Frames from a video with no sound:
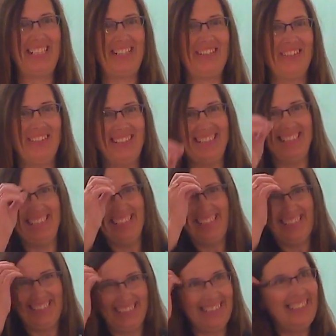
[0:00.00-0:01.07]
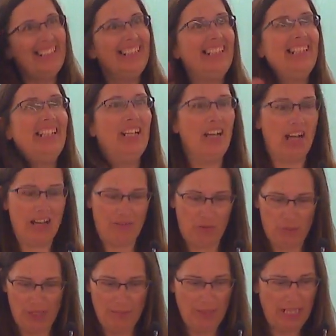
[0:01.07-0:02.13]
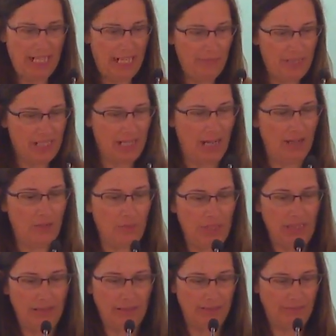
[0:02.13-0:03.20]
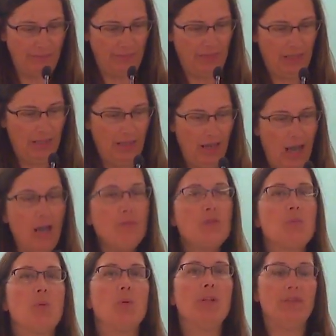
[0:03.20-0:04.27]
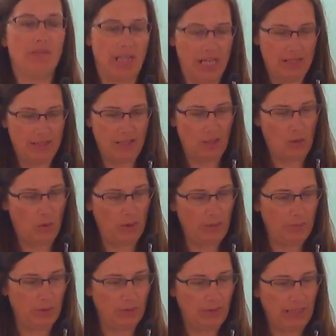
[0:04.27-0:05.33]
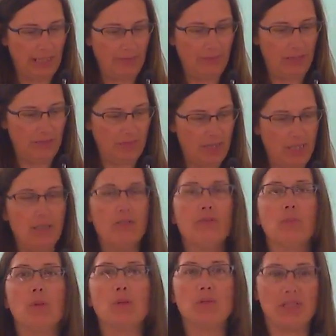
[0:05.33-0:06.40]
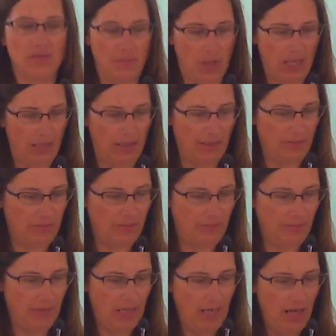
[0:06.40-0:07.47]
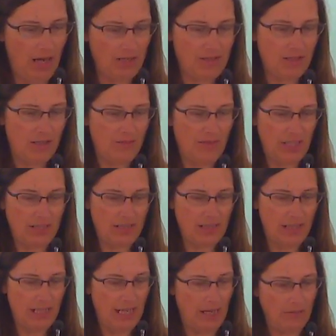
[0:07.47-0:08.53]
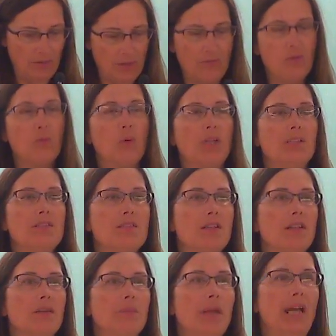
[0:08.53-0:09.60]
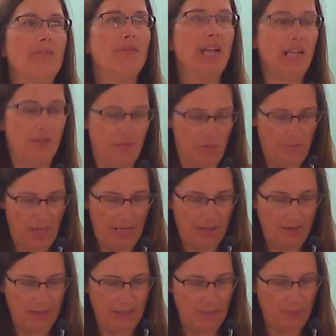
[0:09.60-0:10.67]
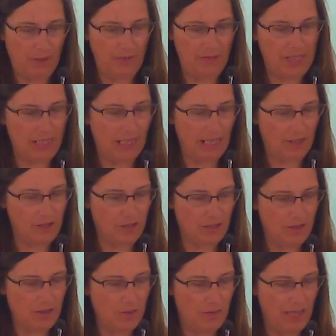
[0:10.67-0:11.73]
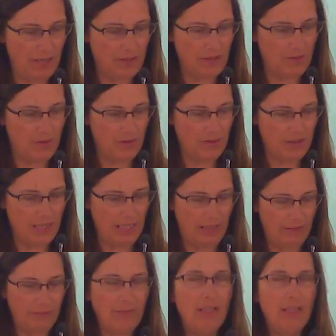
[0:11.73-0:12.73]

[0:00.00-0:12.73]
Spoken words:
to go? Hi, everyone. My name is Donna Wheeler. I was born and raised in Corner Brook and have lived here for most of my life. I served on City Council for one term and ran for mayor in the previous election, 2013.